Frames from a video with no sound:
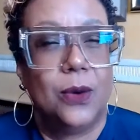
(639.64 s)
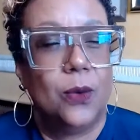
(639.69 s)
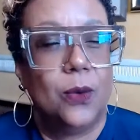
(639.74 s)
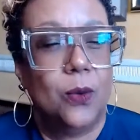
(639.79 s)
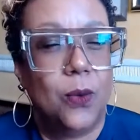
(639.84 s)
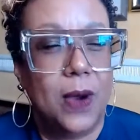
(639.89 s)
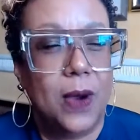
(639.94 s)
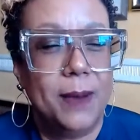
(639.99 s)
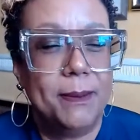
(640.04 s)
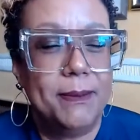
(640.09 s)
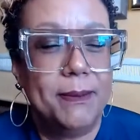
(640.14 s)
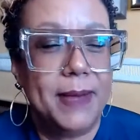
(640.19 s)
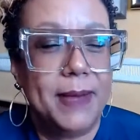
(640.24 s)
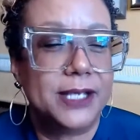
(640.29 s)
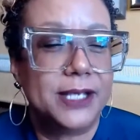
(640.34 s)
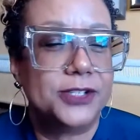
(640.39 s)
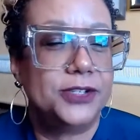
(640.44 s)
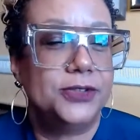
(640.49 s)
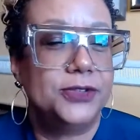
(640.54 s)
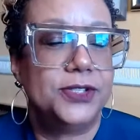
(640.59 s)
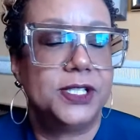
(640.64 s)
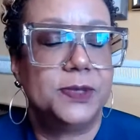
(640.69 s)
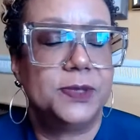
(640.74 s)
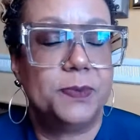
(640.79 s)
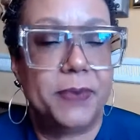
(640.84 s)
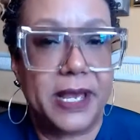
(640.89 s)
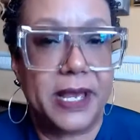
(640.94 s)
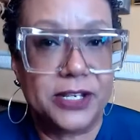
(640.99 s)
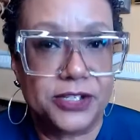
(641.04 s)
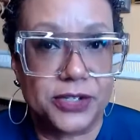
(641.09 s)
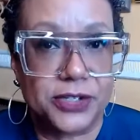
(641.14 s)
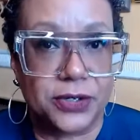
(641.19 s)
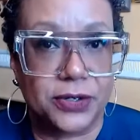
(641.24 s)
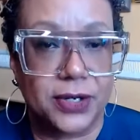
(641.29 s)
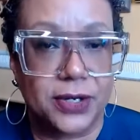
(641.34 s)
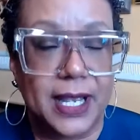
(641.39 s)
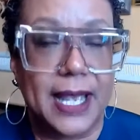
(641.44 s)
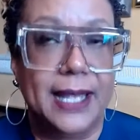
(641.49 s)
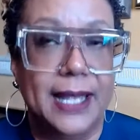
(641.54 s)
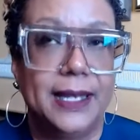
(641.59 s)
What makes you special?
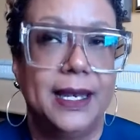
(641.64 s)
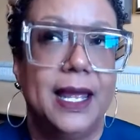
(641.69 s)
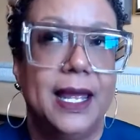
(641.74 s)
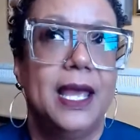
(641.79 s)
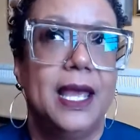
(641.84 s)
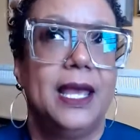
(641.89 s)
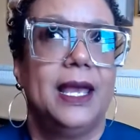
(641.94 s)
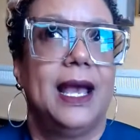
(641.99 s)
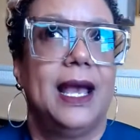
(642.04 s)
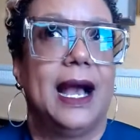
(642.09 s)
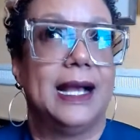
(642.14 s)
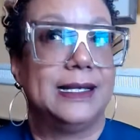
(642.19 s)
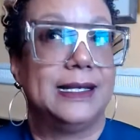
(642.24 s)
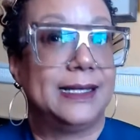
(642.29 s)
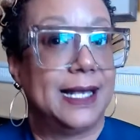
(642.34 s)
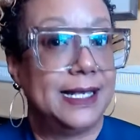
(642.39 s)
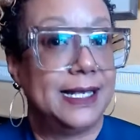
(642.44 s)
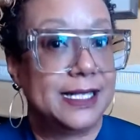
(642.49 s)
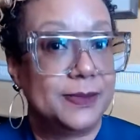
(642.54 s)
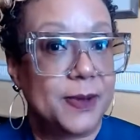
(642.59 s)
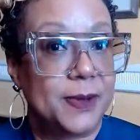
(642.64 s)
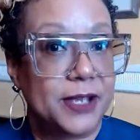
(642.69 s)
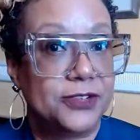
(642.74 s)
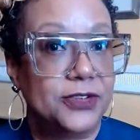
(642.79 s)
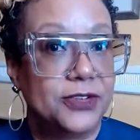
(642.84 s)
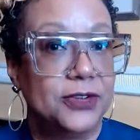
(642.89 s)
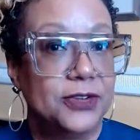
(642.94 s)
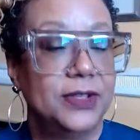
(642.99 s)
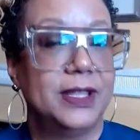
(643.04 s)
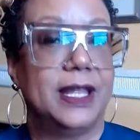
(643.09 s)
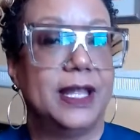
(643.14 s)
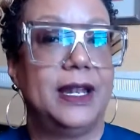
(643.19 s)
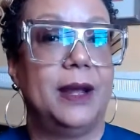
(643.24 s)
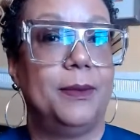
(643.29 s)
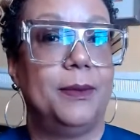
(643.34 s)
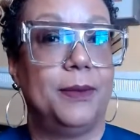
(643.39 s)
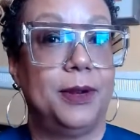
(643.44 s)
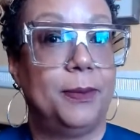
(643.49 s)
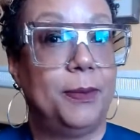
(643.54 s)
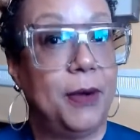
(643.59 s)
And I say special, and then
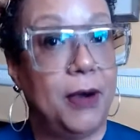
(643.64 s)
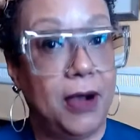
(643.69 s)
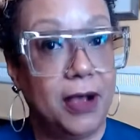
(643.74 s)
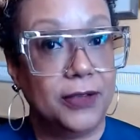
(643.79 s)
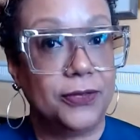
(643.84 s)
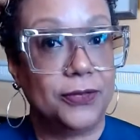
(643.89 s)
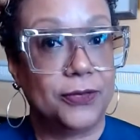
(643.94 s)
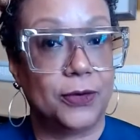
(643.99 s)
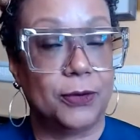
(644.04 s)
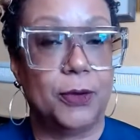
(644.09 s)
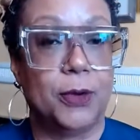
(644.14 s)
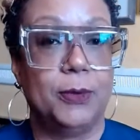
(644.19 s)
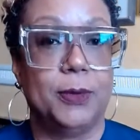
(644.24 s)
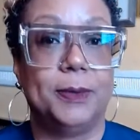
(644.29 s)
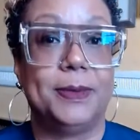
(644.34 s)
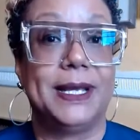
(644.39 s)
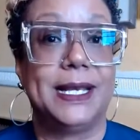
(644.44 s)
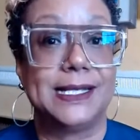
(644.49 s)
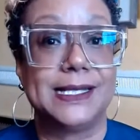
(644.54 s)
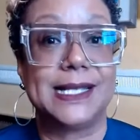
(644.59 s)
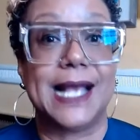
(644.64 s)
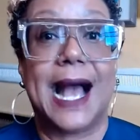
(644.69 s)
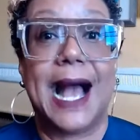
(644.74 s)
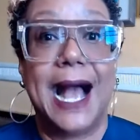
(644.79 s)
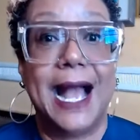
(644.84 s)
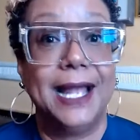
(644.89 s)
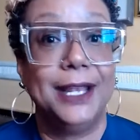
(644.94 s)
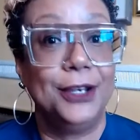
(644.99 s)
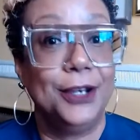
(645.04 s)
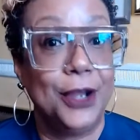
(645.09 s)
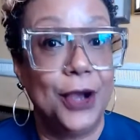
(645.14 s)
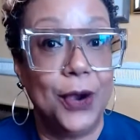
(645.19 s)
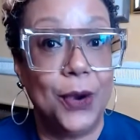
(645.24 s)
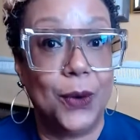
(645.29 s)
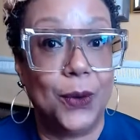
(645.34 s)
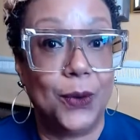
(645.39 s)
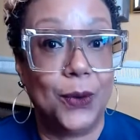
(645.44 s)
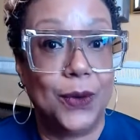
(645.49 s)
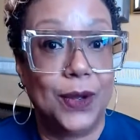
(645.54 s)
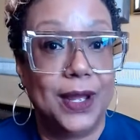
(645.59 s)
I'm going to pause for a moment because I
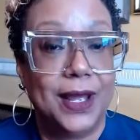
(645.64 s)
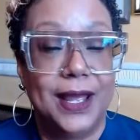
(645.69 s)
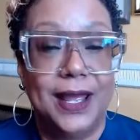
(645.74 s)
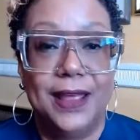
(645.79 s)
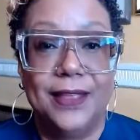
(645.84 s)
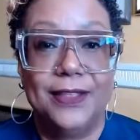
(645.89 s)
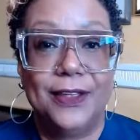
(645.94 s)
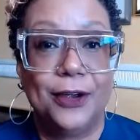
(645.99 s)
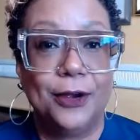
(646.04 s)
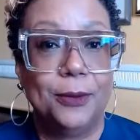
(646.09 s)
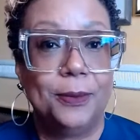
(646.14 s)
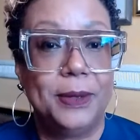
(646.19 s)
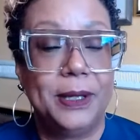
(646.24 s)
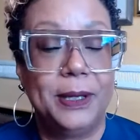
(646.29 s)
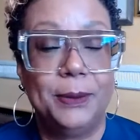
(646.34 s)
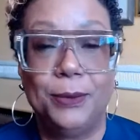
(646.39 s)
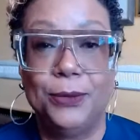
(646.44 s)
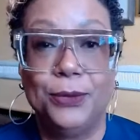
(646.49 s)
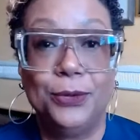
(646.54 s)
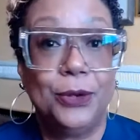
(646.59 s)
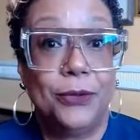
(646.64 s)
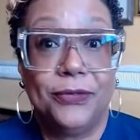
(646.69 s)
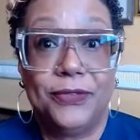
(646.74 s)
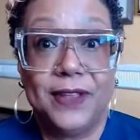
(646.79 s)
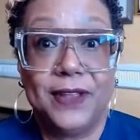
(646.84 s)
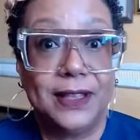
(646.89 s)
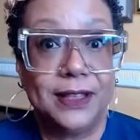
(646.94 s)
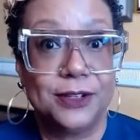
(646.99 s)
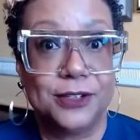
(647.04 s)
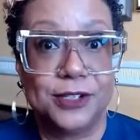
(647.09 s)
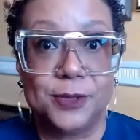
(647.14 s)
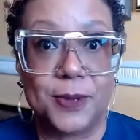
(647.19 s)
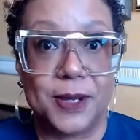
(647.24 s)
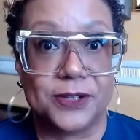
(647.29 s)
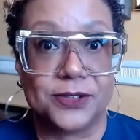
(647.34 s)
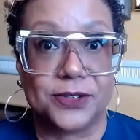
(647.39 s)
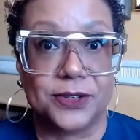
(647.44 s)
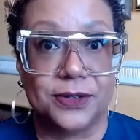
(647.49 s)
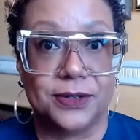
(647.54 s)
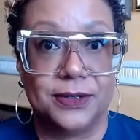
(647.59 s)
know there are people who don't think they're
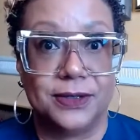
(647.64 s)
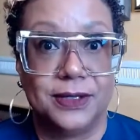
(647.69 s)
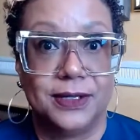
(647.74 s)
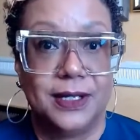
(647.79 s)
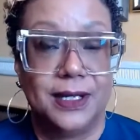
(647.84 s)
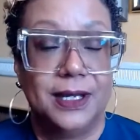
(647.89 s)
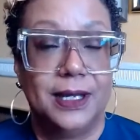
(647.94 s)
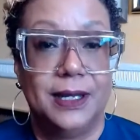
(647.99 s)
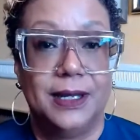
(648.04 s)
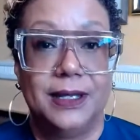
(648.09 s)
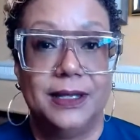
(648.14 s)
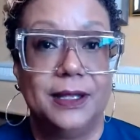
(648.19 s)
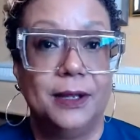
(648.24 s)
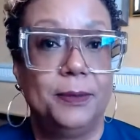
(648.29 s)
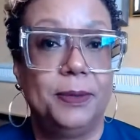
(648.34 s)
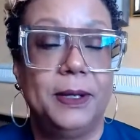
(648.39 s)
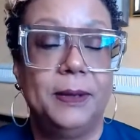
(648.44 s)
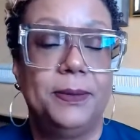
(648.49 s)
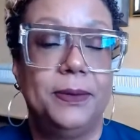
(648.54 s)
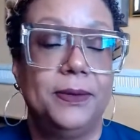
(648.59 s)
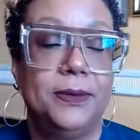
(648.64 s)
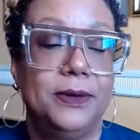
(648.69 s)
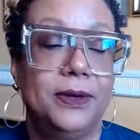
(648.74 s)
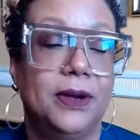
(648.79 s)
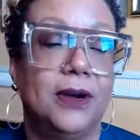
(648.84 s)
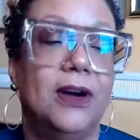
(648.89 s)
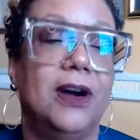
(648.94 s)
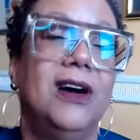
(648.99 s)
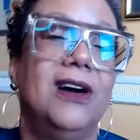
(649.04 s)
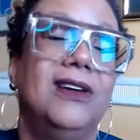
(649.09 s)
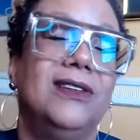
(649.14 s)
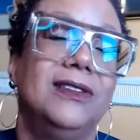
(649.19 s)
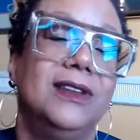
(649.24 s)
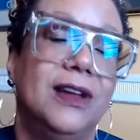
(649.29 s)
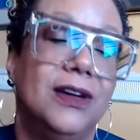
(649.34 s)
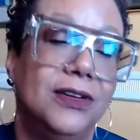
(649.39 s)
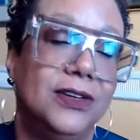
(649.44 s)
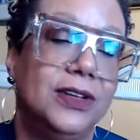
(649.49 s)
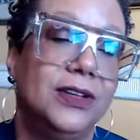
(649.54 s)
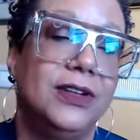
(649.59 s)
special. There are people who go, oh,
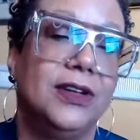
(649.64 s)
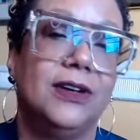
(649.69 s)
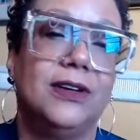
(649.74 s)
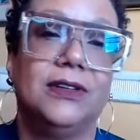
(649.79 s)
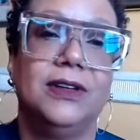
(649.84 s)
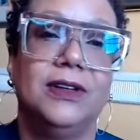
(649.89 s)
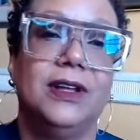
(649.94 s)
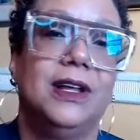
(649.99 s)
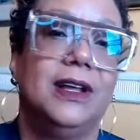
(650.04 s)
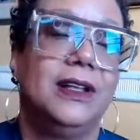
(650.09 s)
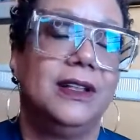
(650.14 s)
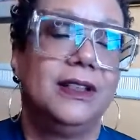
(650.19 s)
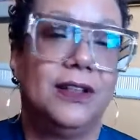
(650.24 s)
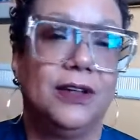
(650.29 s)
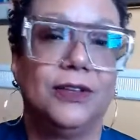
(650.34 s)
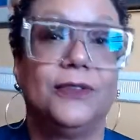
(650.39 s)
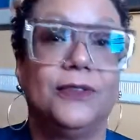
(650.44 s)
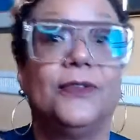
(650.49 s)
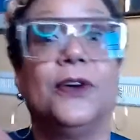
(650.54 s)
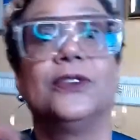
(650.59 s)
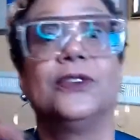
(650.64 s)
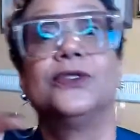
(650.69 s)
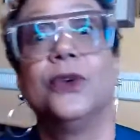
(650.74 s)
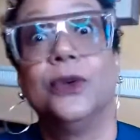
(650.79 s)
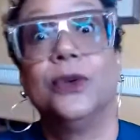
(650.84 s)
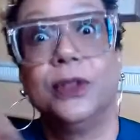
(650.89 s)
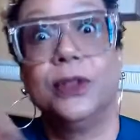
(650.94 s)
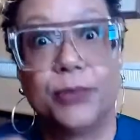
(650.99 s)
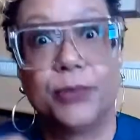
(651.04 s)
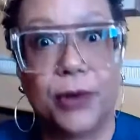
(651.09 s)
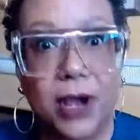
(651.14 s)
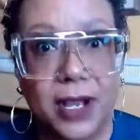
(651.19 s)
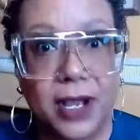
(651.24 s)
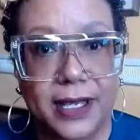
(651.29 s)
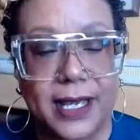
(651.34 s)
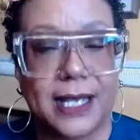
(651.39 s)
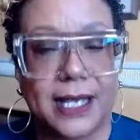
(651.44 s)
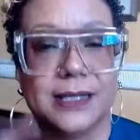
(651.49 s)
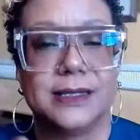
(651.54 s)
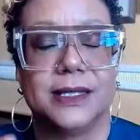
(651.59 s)
no, those folks on the
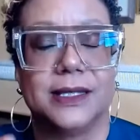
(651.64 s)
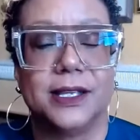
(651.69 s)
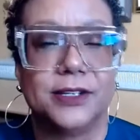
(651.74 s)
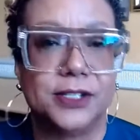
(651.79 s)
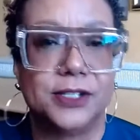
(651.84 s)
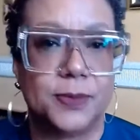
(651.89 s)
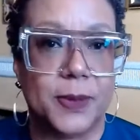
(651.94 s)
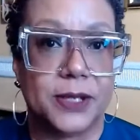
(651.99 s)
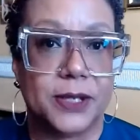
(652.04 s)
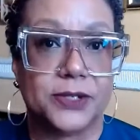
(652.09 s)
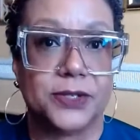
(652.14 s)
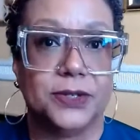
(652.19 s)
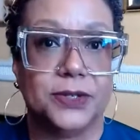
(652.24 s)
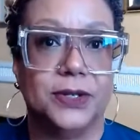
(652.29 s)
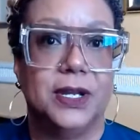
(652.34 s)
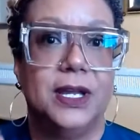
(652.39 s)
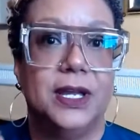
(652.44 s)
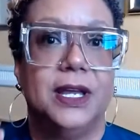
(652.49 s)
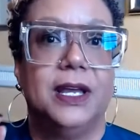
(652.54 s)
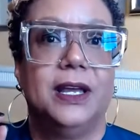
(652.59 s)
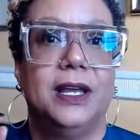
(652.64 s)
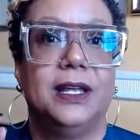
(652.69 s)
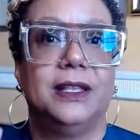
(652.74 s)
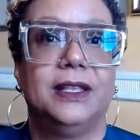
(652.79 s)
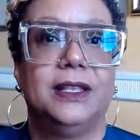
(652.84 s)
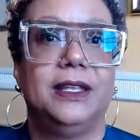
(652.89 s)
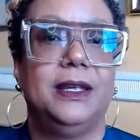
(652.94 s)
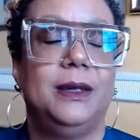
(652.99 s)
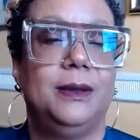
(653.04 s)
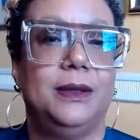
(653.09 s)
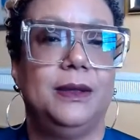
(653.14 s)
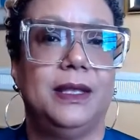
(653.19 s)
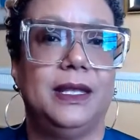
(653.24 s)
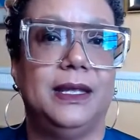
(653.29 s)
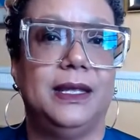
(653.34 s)
broadcast, they're special. The